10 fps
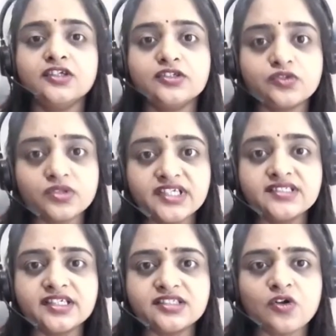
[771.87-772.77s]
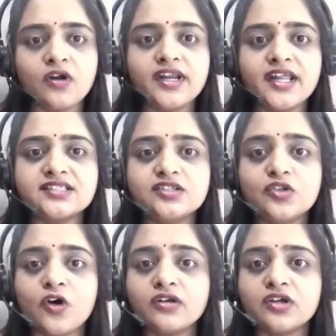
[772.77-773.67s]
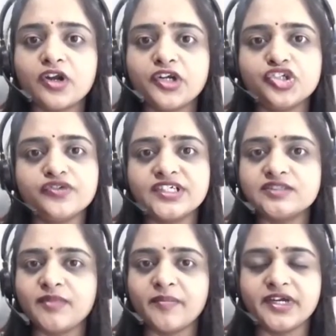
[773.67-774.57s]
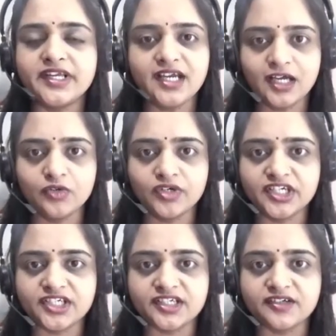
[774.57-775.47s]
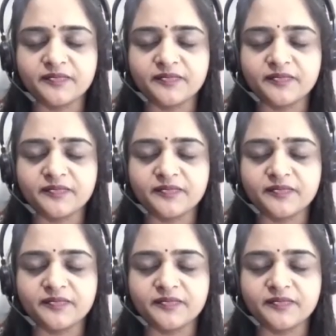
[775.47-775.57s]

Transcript: So this is called as non-contiguous memory allocation.